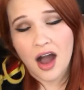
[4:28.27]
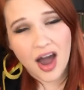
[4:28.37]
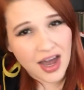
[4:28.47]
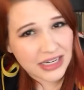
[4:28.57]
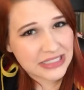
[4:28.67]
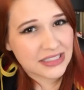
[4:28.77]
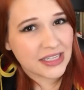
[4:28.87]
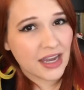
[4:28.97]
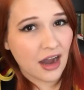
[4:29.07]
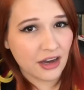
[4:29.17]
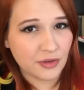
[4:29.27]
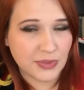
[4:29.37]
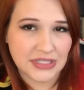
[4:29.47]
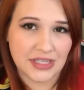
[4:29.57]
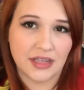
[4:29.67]
honestly,
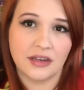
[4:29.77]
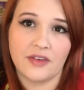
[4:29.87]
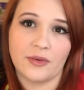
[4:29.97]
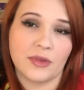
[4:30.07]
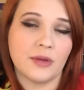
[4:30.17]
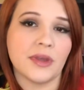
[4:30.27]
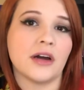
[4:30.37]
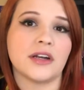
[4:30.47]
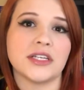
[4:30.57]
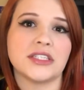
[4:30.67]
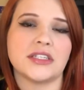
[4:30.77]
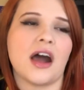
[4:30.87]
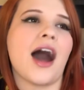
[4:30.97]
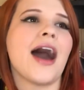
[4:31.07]
100%, if I'm gonna be honest,